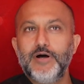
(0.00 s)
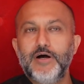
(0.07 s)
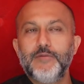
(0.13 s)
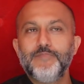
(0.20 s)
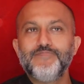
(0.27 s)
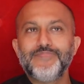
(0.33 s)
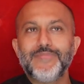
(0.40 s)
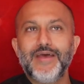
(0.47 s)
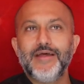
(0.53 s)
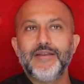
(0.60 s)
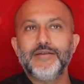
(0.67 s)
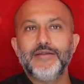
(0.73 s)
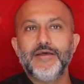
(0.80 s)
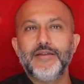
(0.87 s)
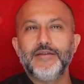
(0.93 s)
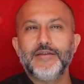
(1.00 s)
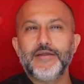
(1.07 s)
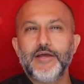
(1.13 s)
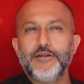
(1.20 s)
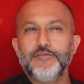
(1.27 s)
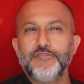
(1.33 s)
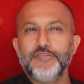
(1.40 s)
and
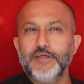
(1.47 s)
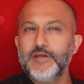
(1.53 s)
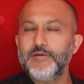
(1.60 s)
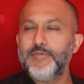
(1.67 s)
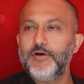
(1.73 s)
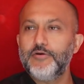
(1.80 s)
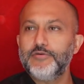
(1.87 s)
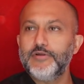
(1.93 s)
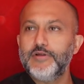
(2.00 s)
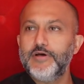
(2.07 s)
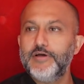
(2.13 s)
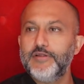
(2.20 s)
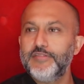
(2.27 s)
kind of think about